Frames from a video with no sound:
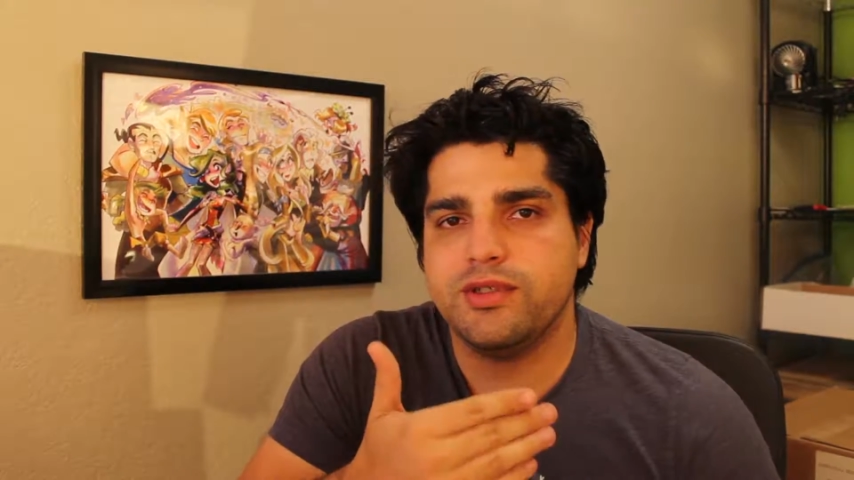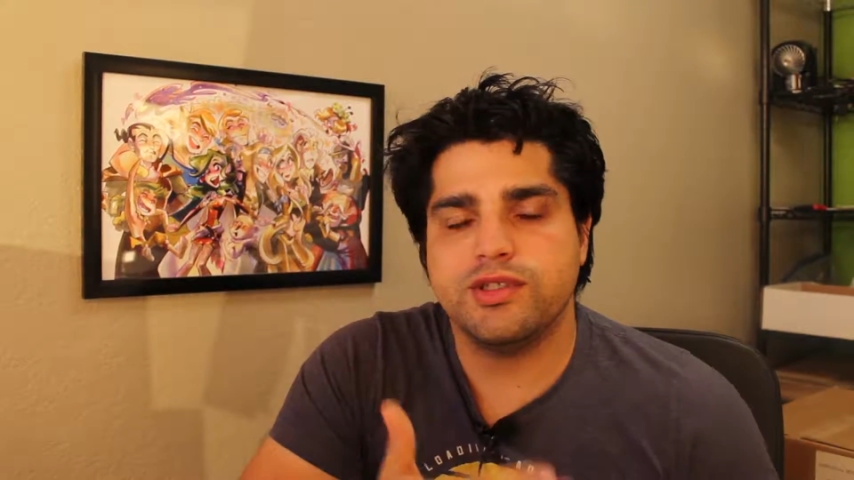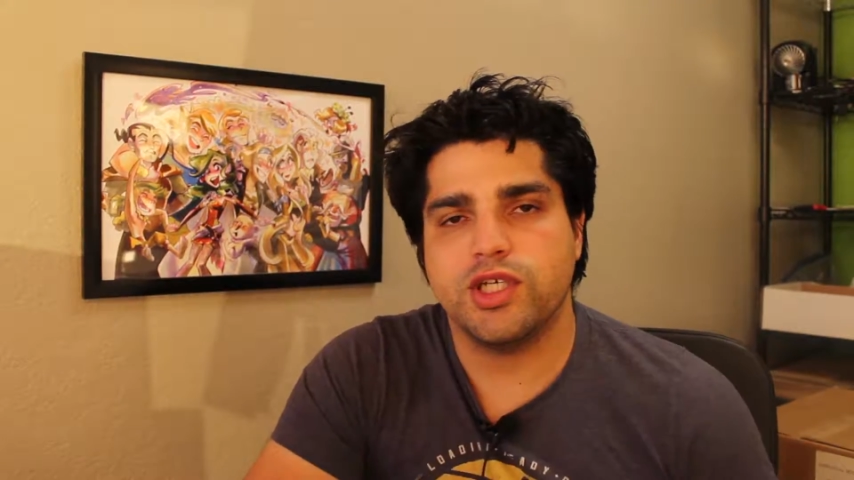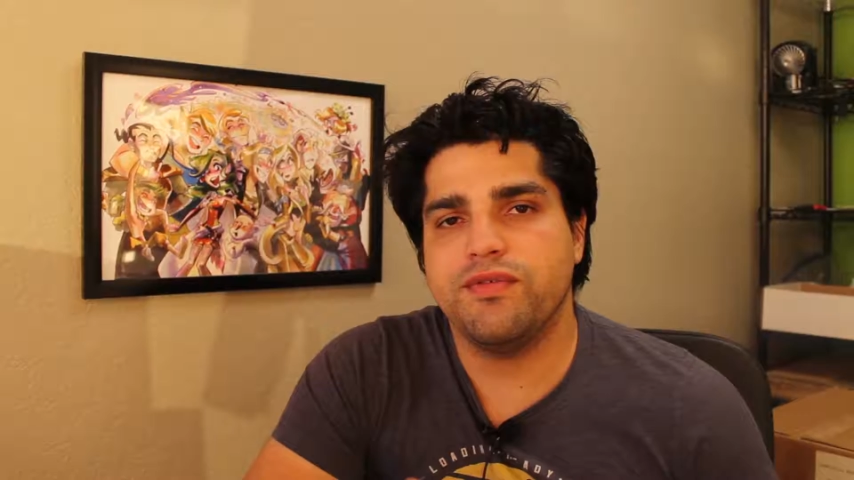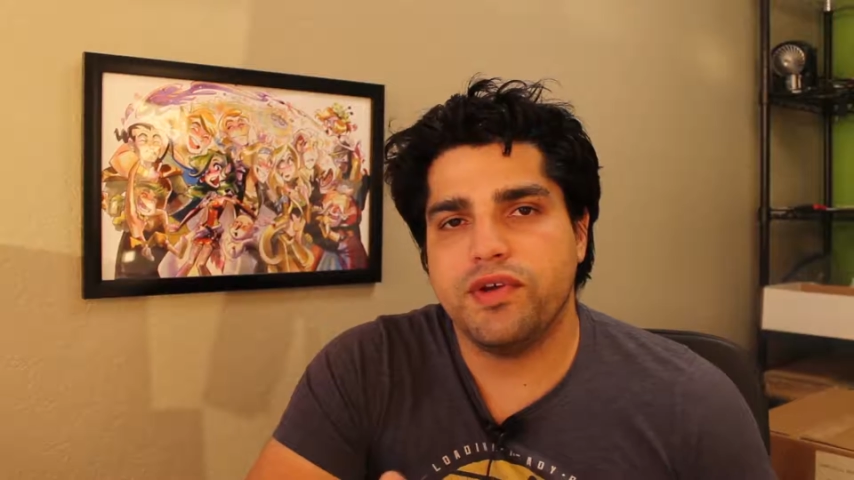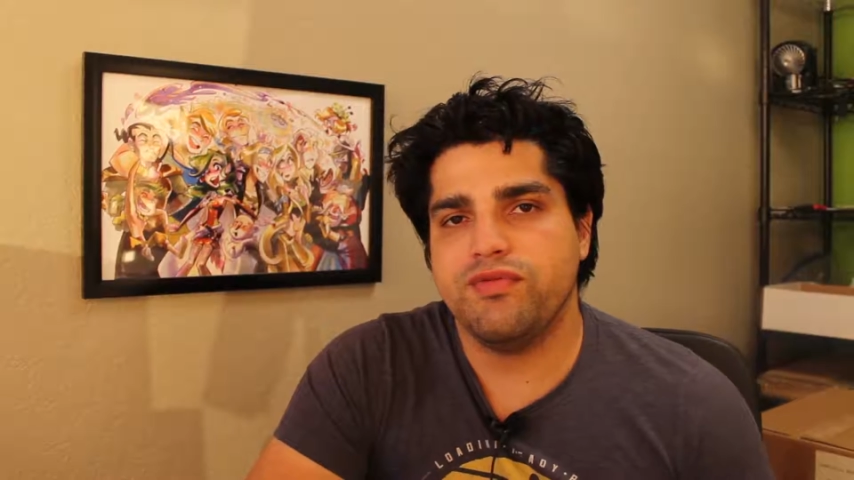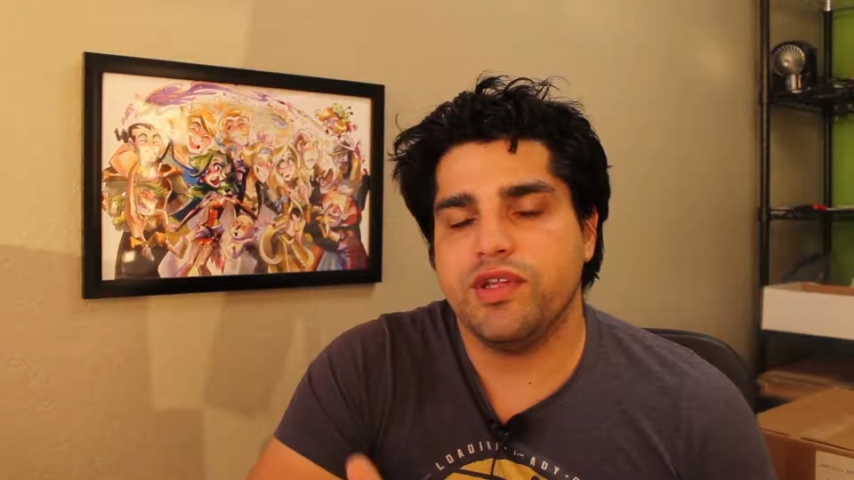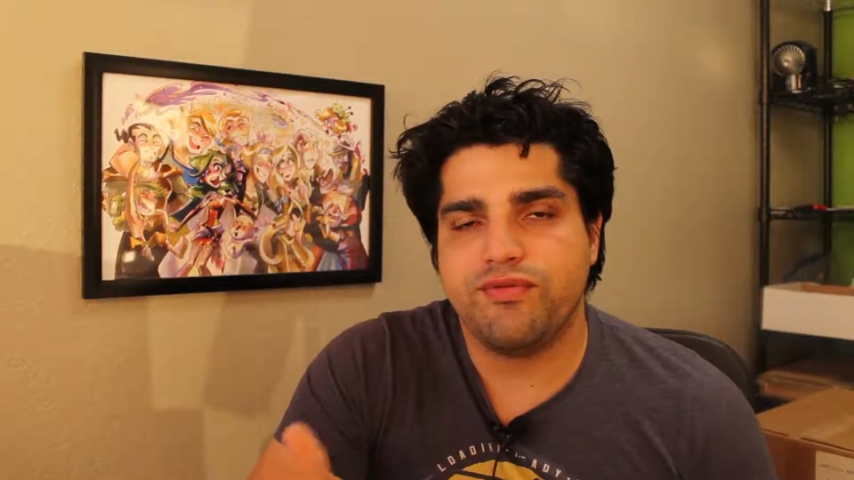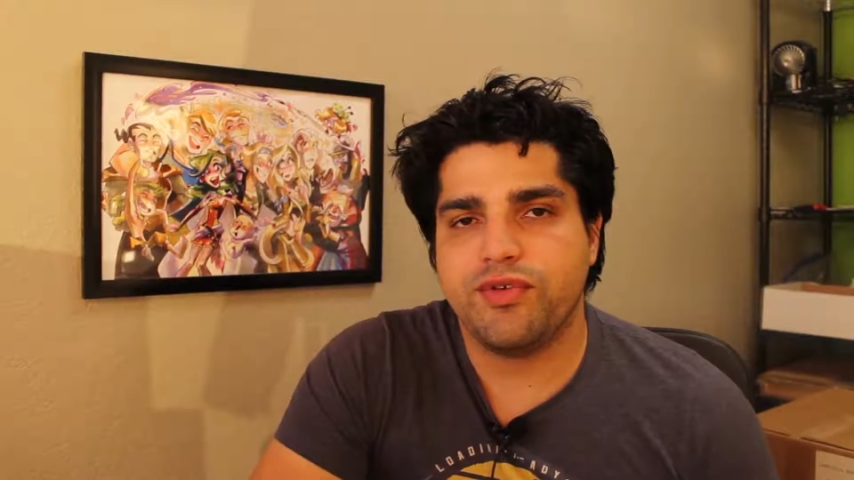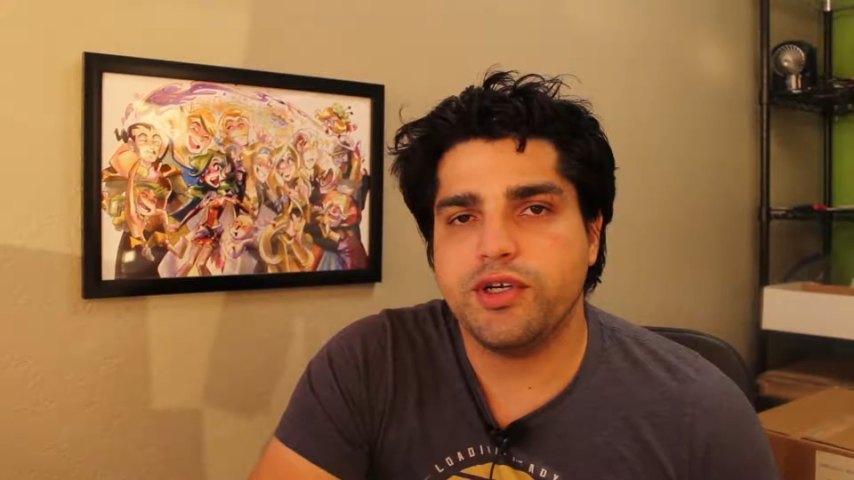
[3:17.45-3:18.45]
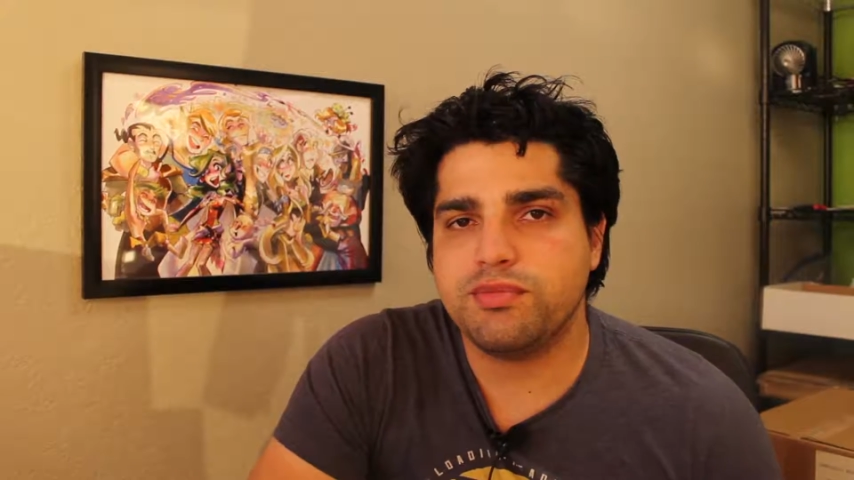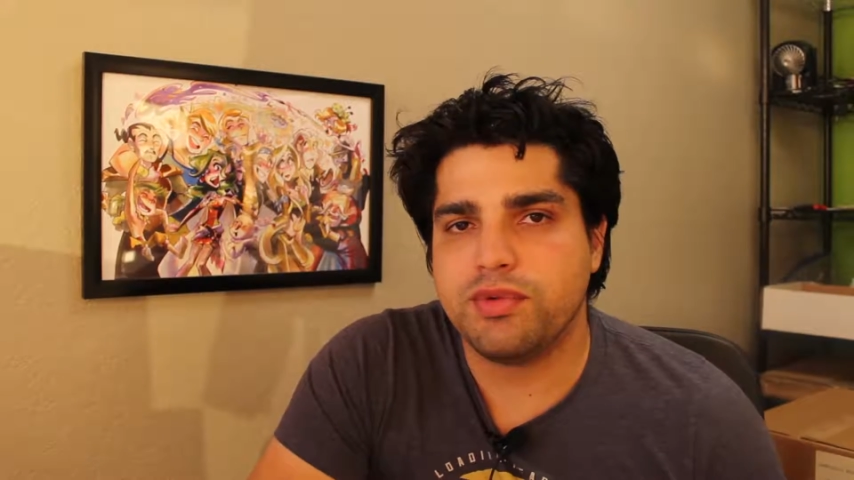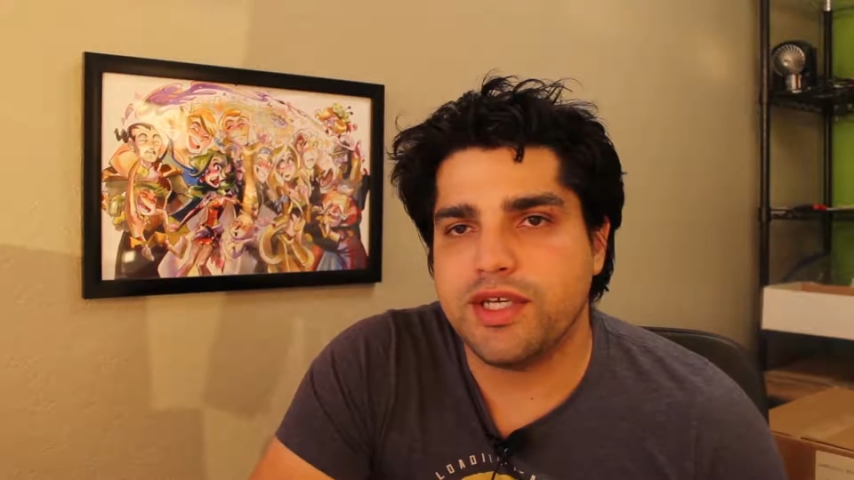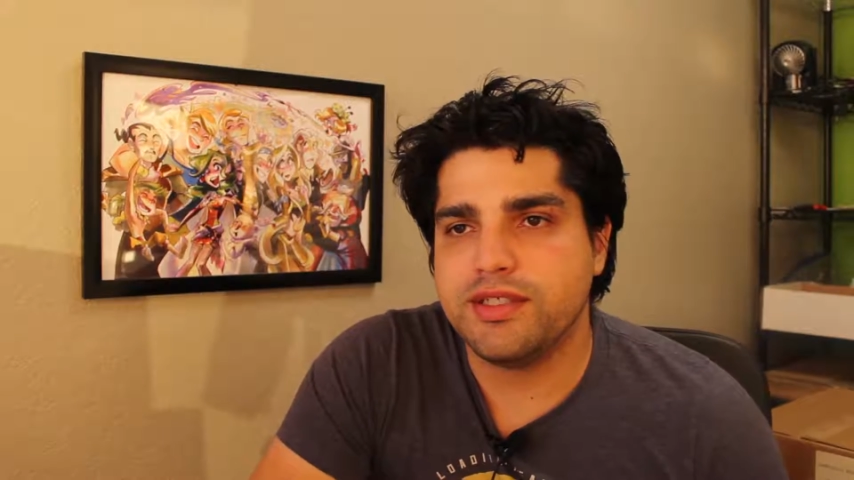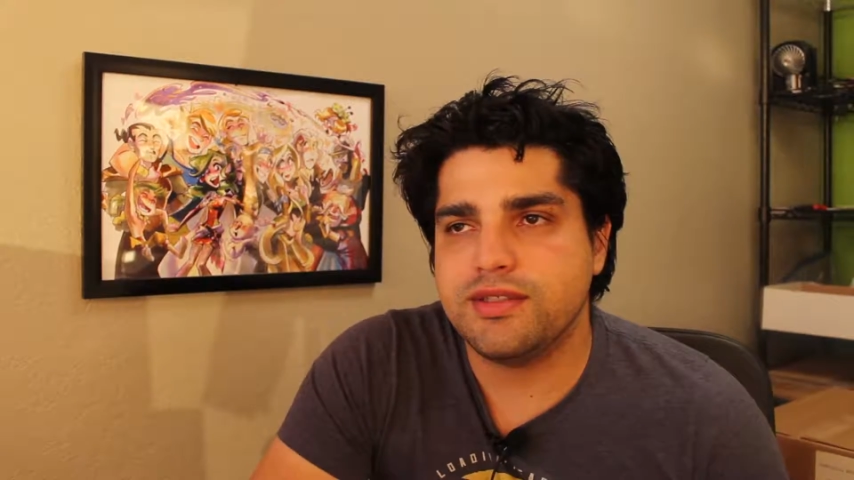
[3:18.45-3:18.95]
conservative in the first
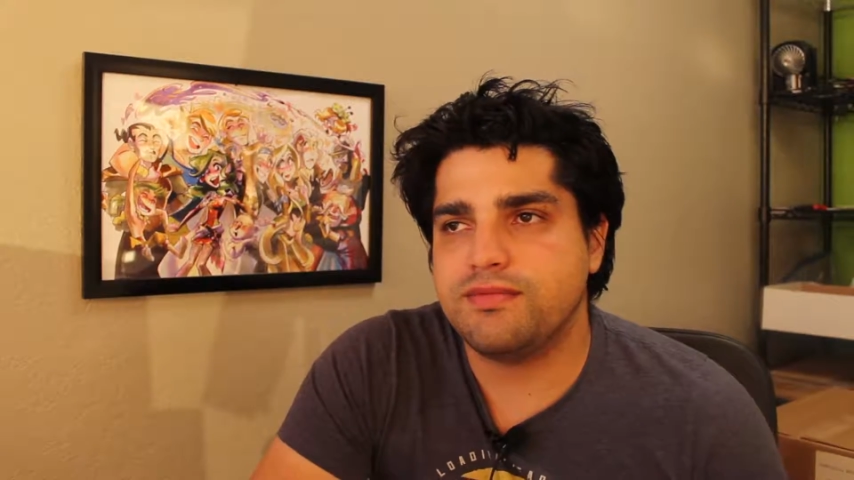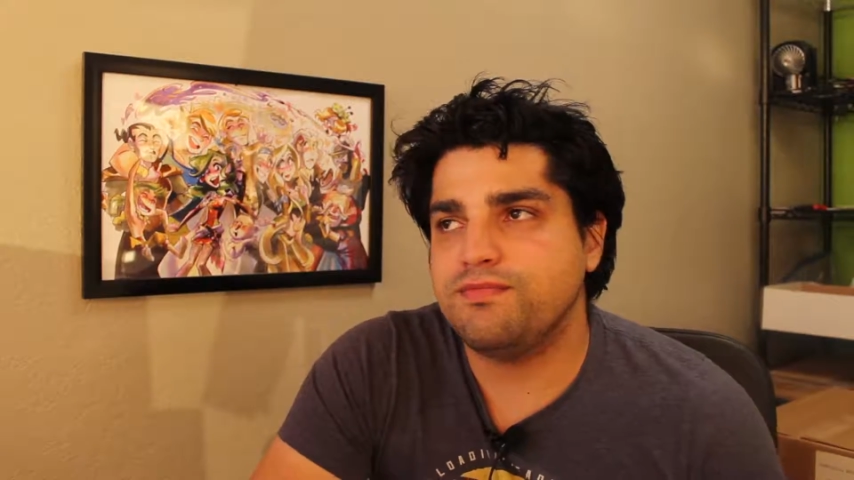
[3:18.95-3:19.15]
place.